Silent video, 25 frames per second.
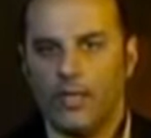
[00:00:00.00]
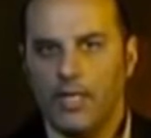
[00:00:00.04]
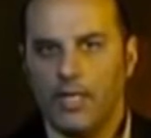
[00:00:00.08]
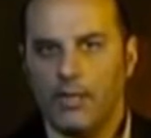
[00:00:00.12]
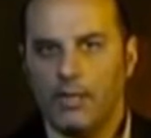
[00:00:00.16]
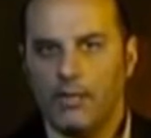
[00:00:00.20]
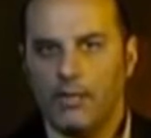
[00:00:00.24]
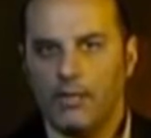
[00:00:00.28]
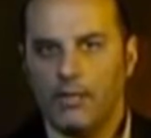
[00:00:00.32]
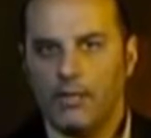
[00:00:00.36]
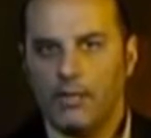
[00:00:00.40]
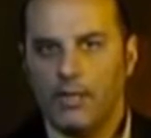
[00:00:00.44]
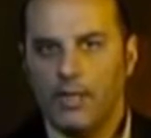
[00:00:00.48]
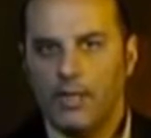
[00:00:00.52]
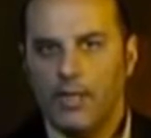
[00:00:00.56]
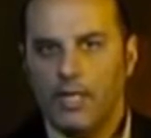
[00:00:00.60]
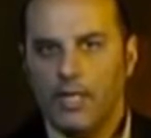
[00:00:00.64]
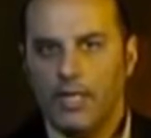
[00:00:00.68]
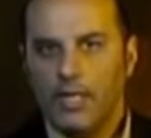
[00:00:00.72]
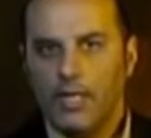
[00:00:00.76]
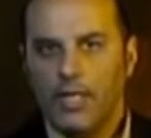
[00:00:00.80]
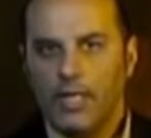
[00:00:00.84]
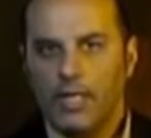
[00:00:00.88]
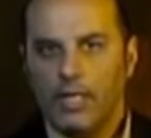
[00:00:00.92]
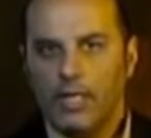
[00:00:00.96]
cases
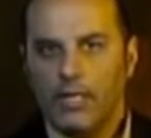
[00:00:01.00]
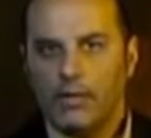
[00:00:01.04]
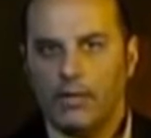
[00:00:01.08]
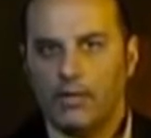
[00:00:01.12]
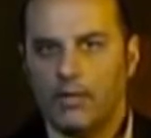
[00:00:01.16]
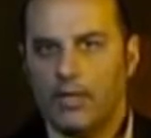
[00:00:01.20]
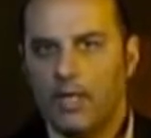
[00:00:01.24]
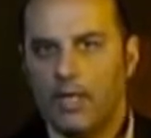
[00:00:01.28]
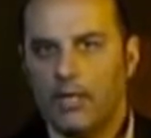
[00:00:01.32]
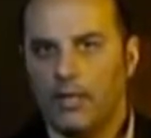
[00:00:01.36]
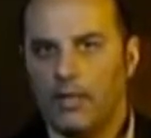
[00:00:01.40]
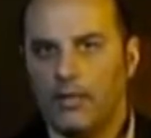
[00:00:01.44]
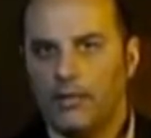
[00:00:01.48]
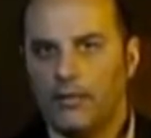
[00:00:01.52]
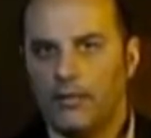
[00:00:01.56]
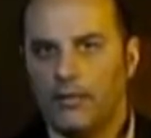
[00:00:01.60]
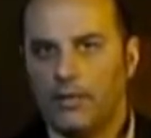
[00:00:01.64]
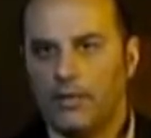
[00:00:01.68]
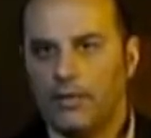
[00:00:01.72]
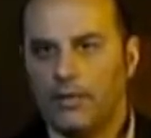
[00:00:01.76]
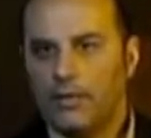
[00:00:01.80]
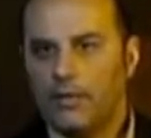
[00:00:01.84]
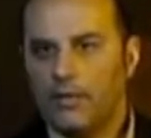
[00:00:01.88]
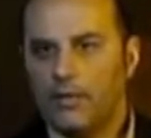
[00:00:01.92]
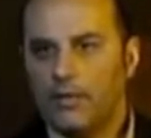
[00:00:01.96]
in Scotland, for
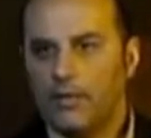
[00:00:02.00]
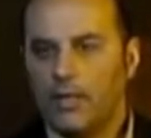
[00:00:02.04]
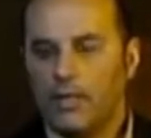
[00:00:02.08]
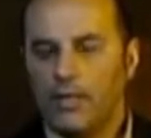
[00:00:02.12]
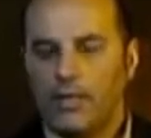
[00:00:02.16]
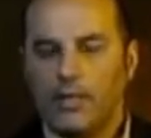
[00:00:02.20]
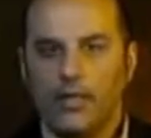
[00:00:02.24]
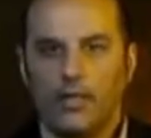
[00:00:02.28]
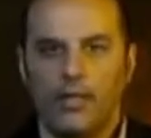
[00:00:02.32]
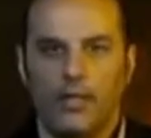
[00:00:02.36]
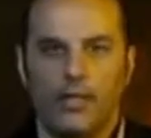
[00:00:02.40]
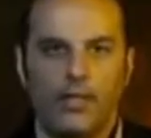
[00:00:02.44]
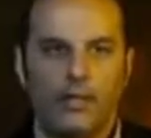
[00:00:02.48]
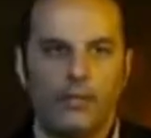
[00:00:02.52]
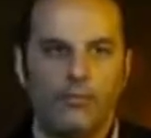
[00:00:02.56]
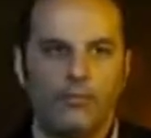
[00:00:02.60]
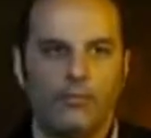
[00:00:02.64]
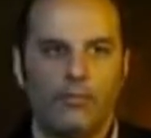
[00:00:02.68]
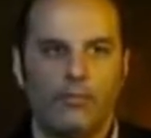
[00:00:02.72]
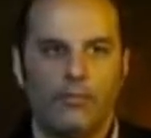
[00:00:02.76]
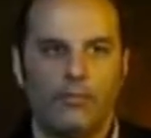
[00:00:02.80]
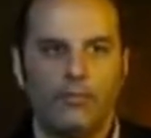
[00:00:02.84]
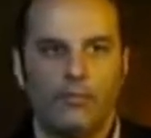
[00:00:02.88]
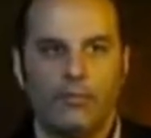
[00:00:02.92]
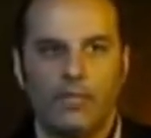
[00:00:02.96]
instance, a,
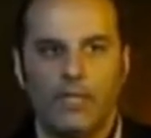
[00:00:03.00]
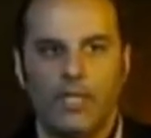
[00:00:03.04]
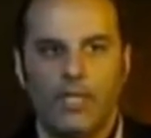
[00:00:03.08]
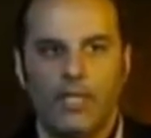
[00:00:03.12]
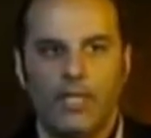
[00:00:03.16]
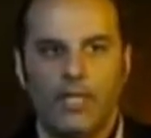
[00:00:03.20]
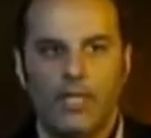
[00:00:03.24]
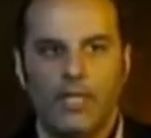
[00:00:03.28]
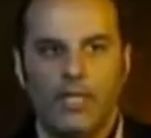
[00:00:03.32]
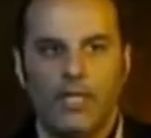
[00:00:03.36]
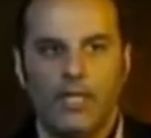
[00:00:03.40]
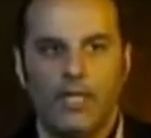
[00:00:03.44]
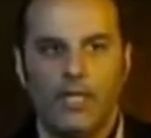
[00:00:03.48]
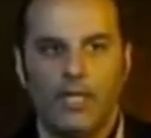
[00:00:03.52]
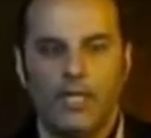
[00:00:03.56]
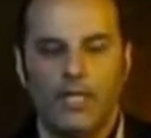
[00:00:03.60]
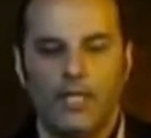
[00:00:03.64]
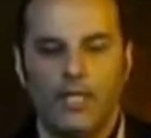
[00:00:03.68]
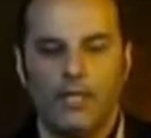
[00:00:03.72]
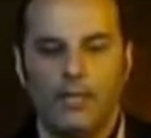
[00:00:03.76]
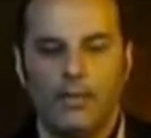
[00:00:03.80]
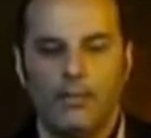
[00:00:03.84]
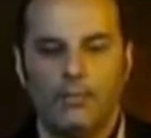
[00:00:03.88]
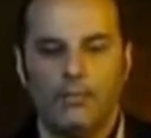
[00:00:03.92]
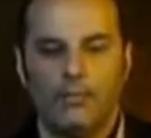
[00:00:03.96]
a
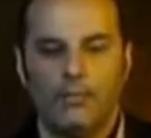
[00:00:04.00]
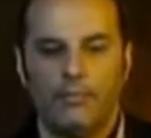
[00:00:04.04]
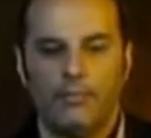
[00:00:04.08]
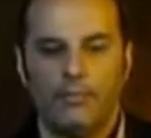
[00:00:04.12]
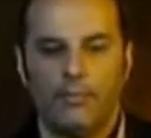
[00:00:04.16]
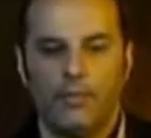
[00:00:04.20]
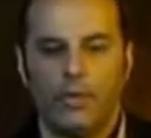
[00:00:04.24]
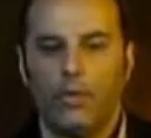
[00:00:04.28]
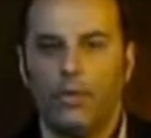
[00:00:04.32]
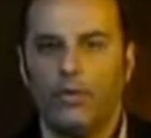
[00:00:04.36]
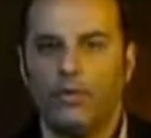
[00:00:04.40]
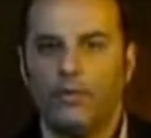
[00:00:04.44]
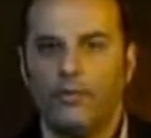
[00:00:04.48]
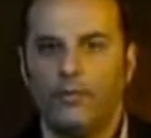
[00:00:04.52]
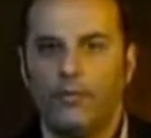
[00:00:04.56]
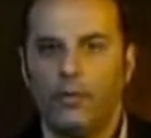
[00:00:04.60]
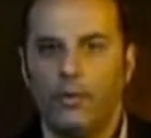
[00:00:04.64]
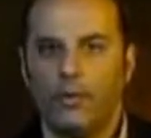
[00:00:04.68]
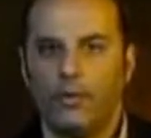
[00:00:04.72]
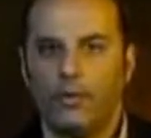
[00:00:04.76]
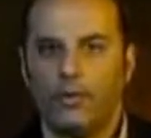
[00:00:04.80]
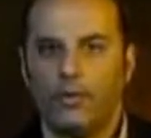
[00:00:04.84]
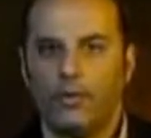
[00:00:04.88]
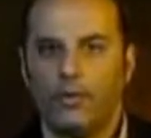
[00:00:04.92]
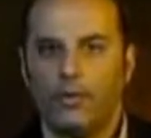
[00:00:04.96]
uh, old
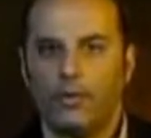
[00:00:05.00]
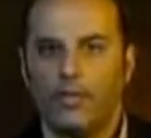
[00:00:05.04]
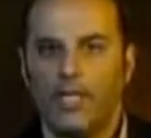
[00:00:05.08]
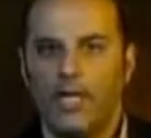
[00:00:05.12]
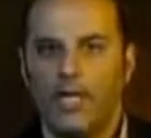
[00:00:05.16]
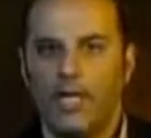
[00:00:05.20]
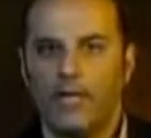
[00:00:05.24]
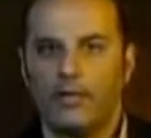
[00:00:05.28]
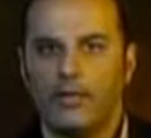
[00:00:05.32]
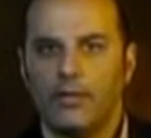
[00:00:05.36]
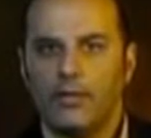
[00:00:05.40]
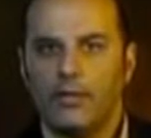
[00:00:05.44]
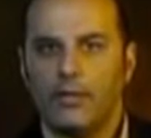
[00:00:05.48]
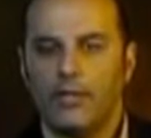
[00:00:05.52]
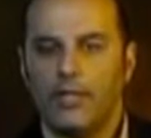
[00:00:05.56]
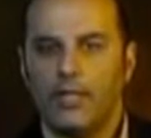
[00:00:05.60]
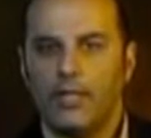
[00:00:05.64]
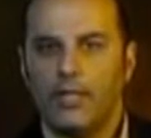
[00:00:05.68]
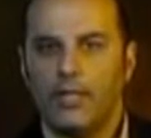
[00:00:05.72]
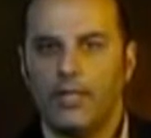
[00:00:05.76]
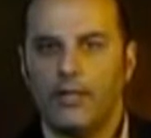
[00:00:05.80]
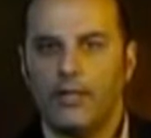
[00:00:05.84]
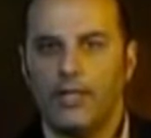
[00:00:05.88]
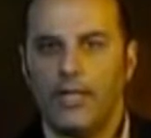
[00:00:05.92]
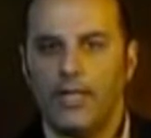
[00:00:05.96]
fort or castle on a
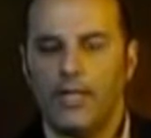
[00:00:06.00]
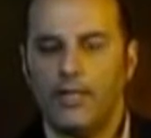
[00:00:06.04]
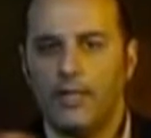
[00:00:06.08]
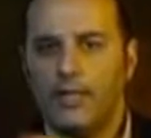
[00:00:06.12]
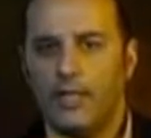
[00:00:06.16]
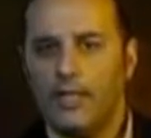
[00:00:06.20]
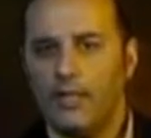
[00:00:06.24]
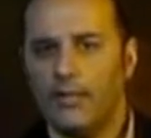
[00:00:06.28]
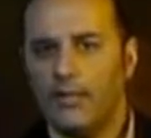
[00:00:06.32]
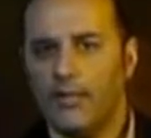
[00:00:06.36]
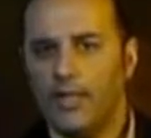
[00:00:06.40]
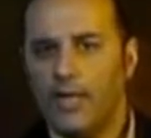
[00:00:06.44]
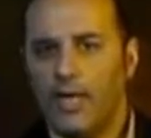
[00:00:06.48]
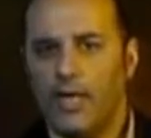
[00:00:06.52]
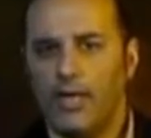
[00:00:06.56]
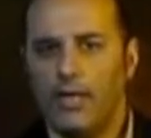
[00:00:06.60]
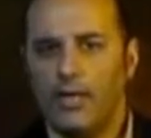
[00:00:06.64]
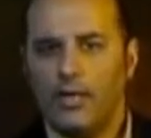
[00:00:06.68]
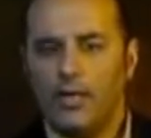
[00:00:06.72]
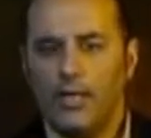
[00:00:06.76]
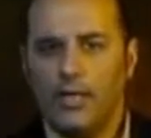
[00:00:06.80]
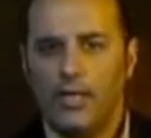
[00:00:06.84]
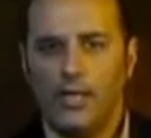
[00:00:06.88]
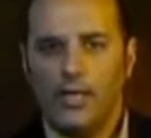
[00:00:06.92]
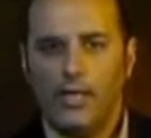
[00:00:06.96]
hillside, the
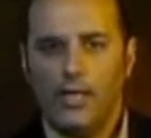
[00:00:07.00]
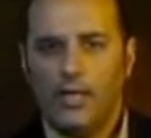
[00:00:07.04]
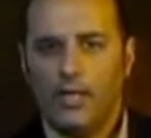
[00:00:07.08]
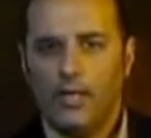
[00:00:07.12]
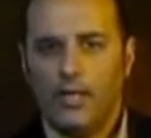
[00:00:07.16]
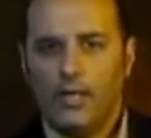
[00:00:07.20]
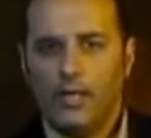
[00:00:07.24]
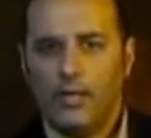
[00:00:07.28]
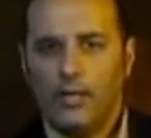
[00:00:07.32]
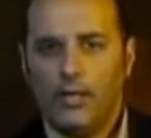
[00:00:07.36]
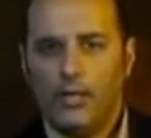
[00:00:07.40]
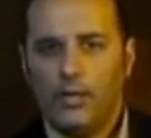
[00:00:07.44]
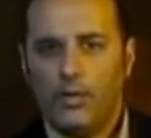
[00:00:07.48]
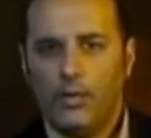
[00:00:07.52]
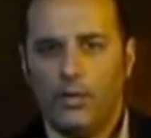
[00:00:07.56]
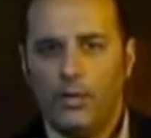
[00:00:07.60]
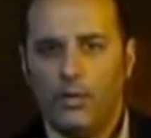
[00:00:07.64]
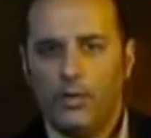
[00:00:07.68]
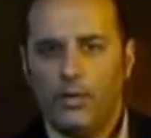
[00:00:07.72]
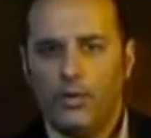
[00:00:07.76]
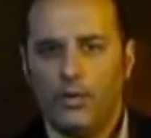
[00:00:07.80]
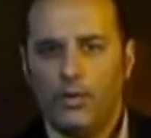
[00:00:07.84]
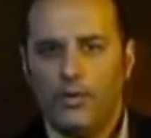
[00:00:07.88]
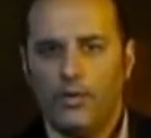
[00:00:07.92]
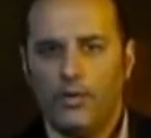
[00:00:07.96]
entire
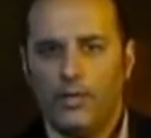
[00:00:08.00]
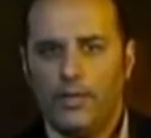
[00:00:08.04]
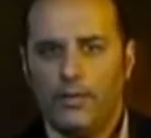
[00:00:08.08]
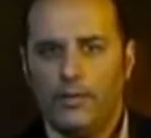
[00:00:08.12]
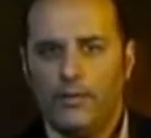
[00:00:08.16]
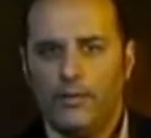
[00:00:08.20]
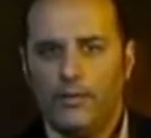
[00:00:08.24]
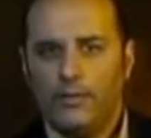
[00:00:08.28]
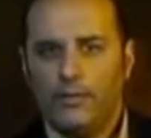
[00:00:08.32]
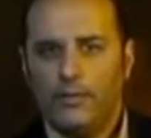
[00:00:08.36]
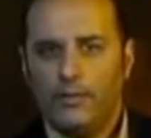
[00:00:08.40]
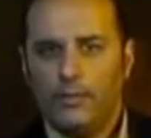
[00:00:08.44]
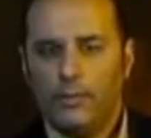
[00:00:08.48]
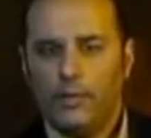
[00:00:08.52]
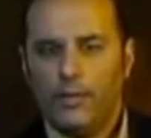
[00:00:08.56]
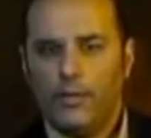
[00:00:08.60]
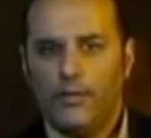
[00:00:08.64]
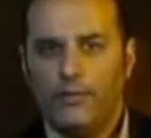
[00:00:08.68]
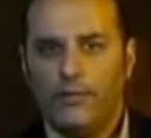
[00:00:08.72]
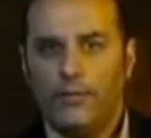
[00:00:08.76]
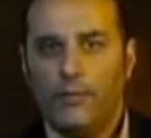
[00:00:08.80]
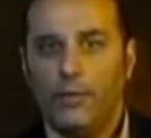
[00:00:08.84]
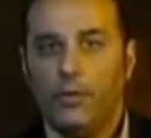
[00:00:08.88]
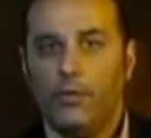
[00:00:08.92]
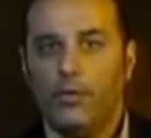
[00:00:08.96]
corner of it was
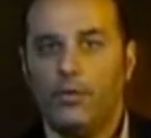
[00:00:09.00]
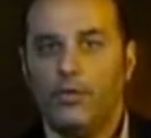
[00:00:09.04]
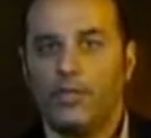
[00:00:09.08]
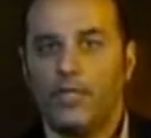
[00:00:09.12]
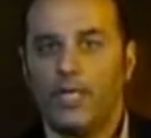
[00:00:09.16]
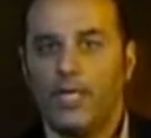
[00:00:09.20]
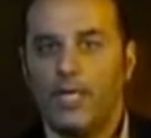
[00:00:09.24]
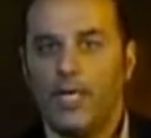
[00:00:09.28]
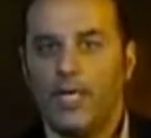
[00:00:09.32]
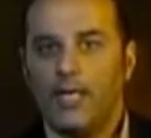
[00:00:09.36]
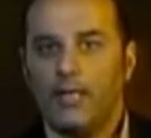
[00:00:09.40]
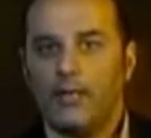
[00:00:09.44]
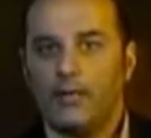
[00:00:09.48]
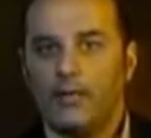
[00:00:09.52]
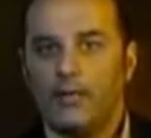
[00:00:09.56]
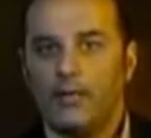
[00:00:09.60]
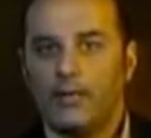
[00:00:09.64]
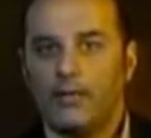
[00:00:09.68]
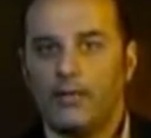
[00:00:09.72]
fused glass.